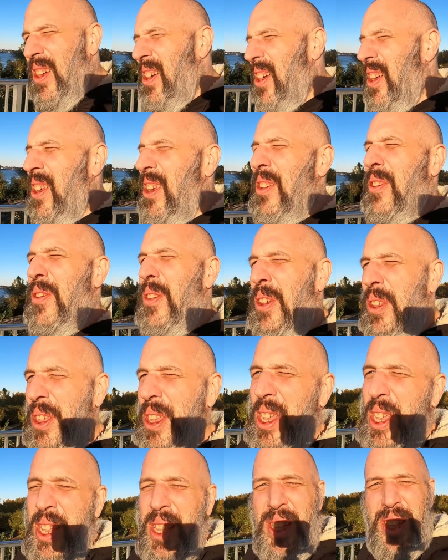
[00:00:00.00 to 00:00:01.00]
I didn't
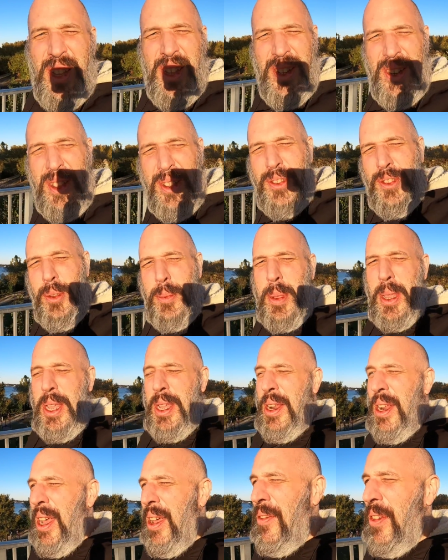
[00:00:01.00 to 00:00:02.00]
really
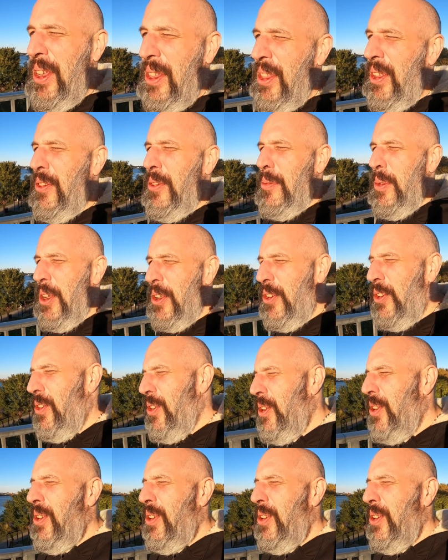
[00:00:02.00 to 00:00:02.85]
anticipate having this much